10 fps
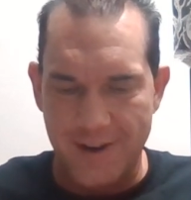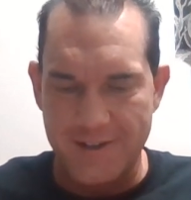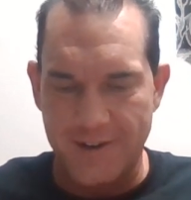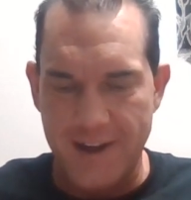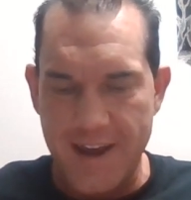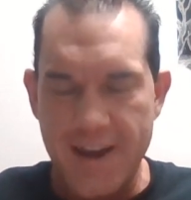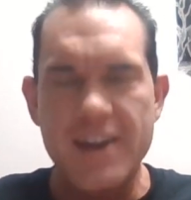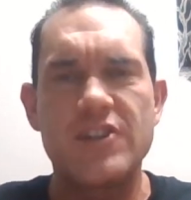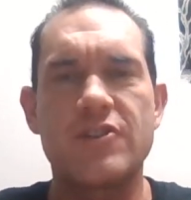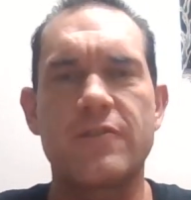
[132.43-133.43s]
question mark.
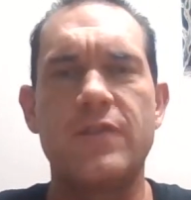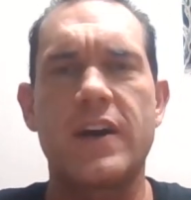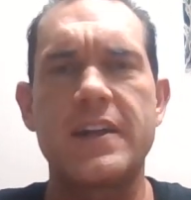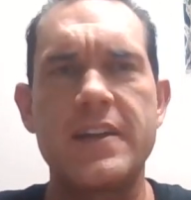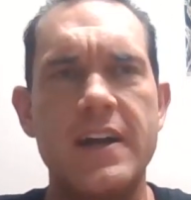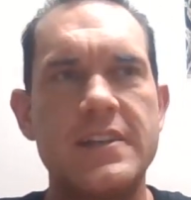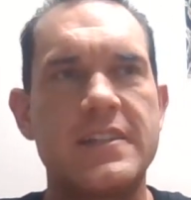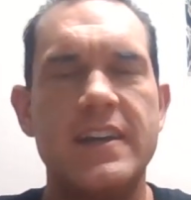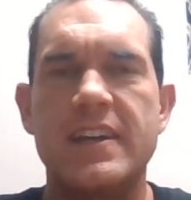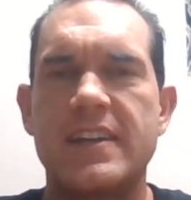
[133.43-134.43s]
Sure fucking
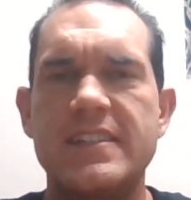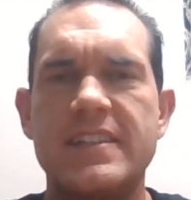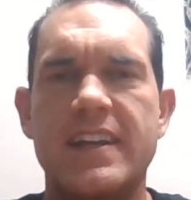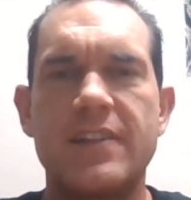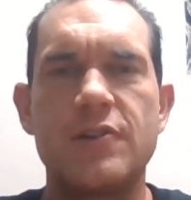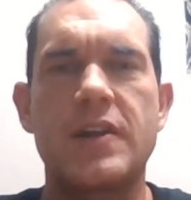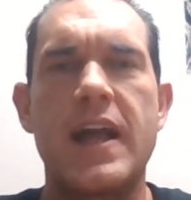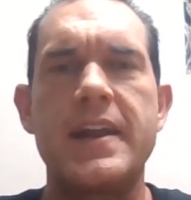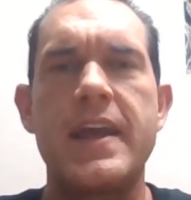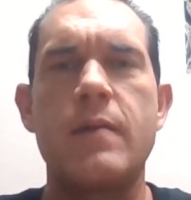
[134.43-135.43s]
does because he's like a little
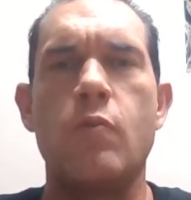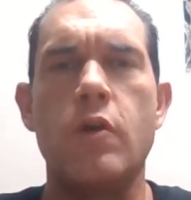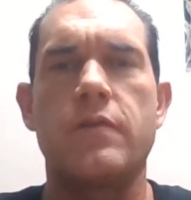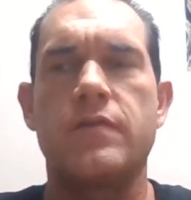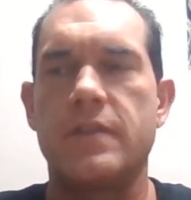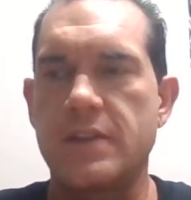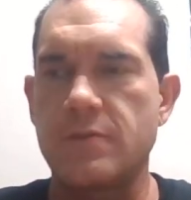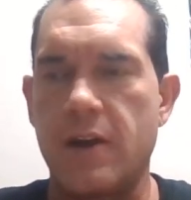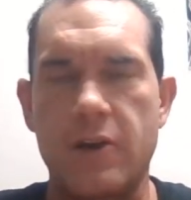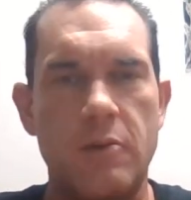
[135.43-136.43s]
goddamn wolf.
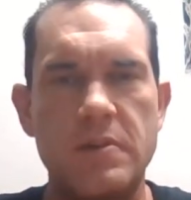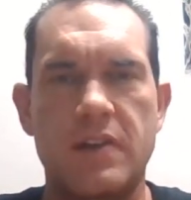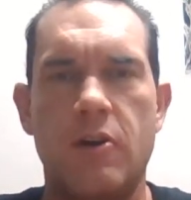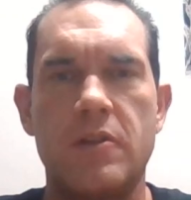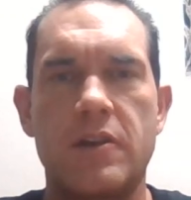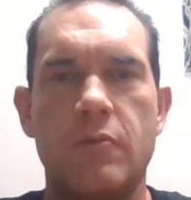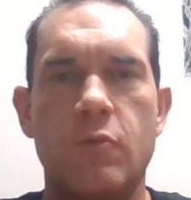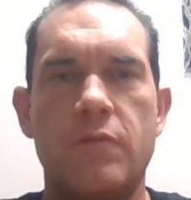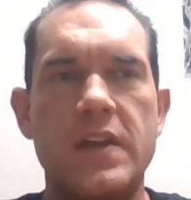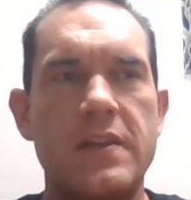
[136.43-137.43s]
That's what I call him. I call him like a
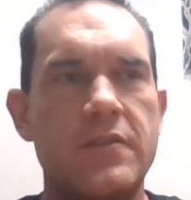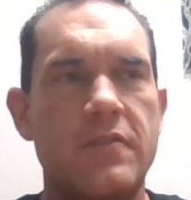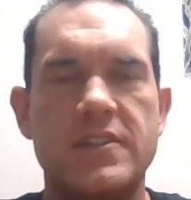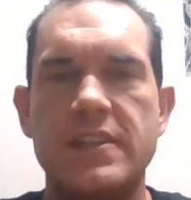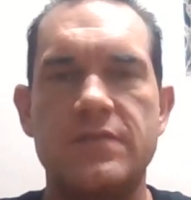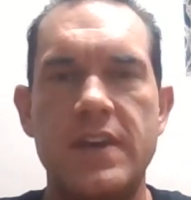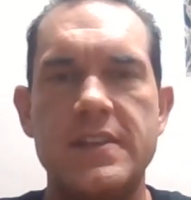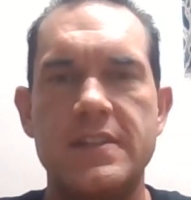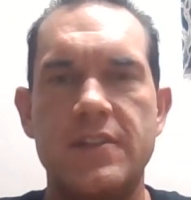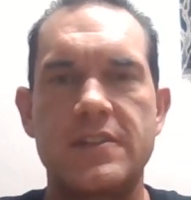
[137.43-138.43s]
wolfie. You ever see his
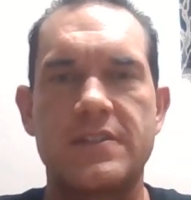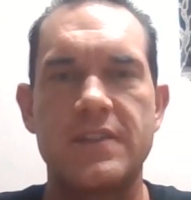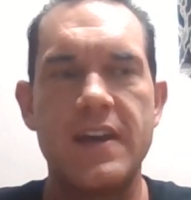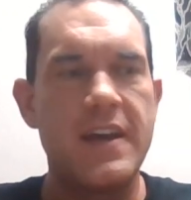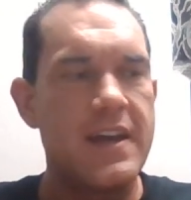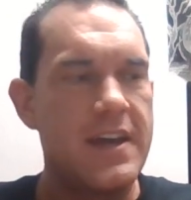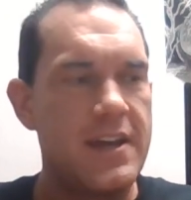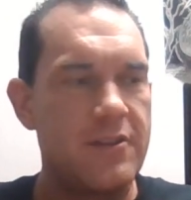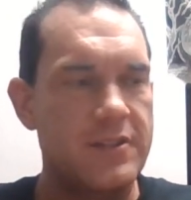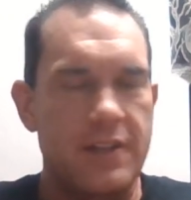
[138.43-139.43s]
face? He looks
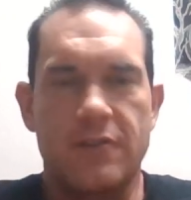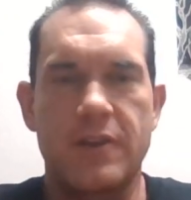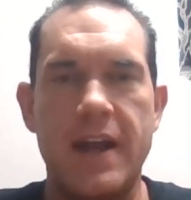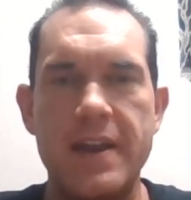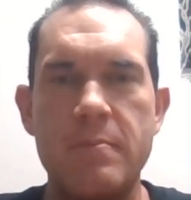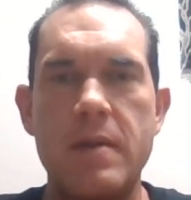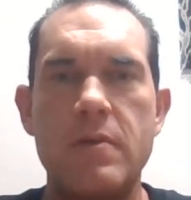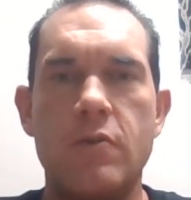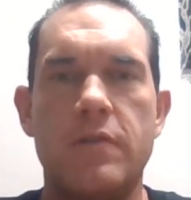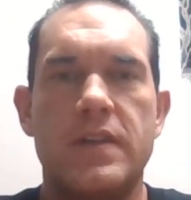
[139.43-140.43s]
looks like a little goddamn
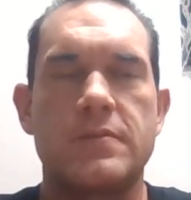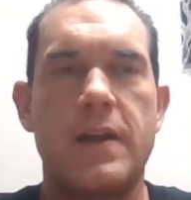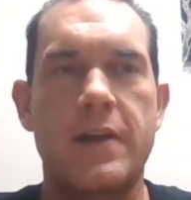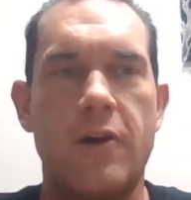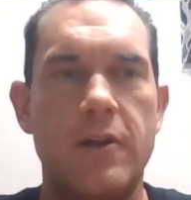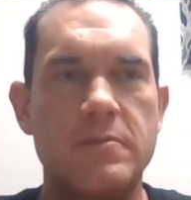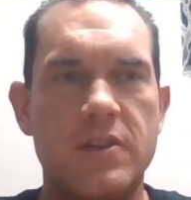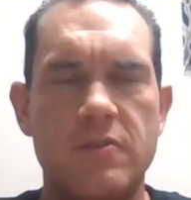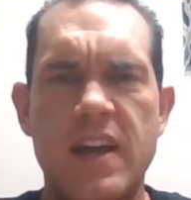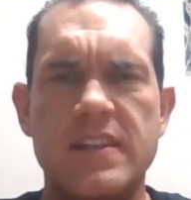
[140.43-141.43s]
baby wolf. That's what I call him.
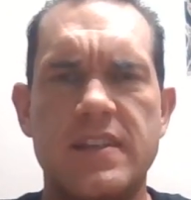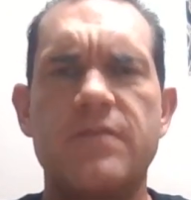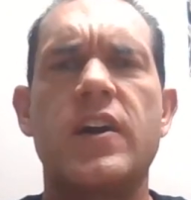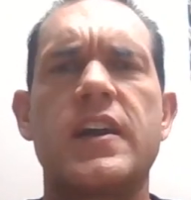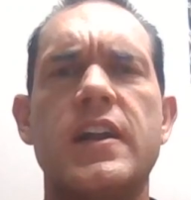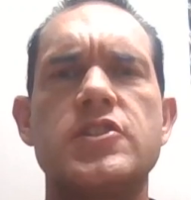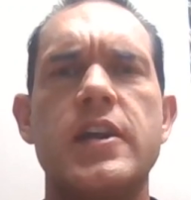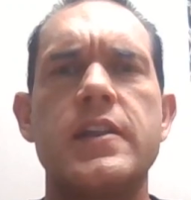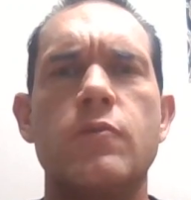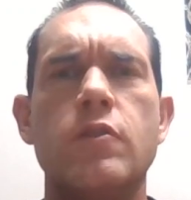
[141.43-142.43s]
So yeah, fucking
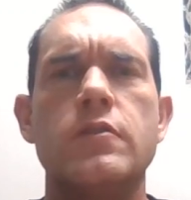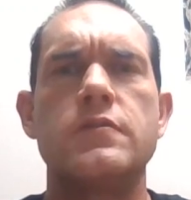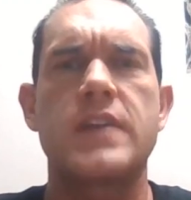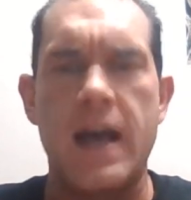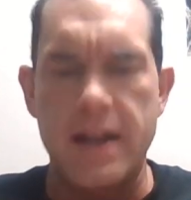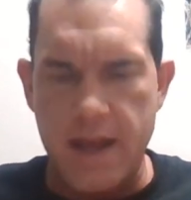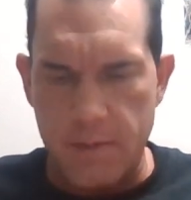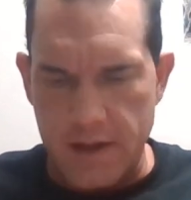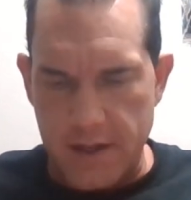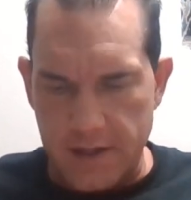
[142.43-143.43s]
unchain the wolves,
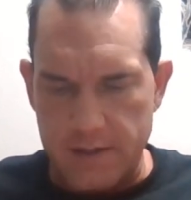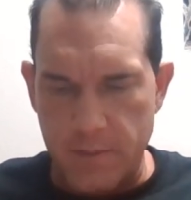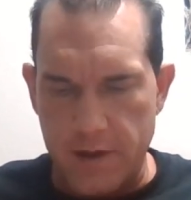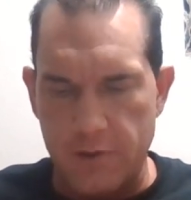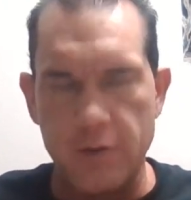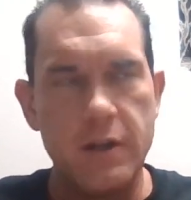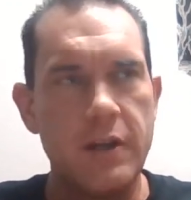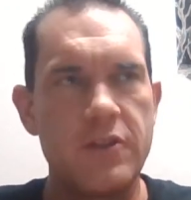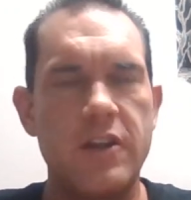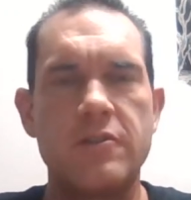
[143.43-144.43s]
goddamn it. He likes the muddle.
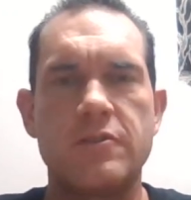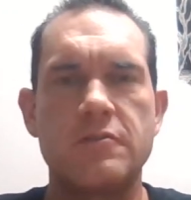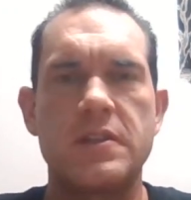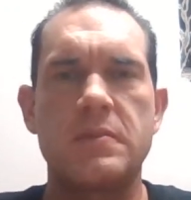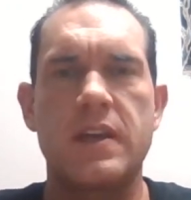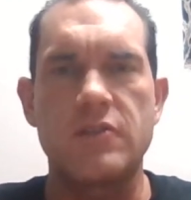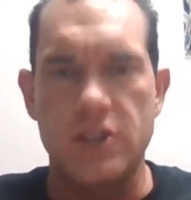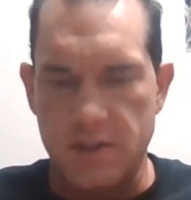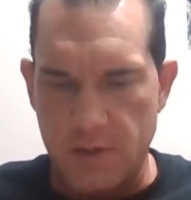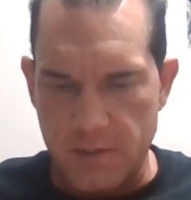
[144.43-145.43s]
The others don't seem to give a
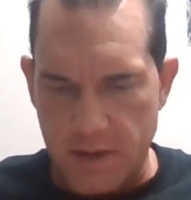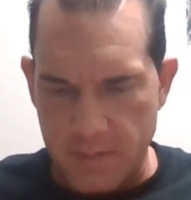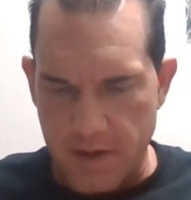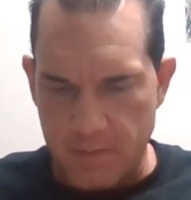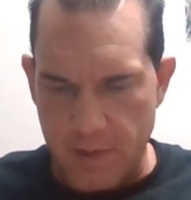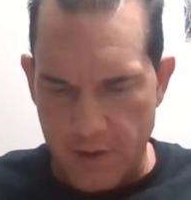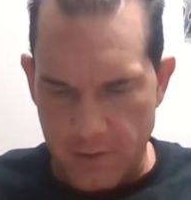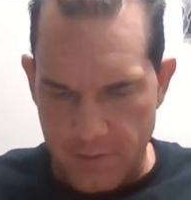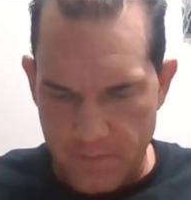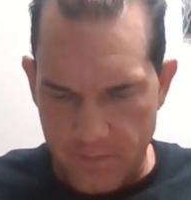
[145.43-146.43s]
shit as much about the fucking muddle.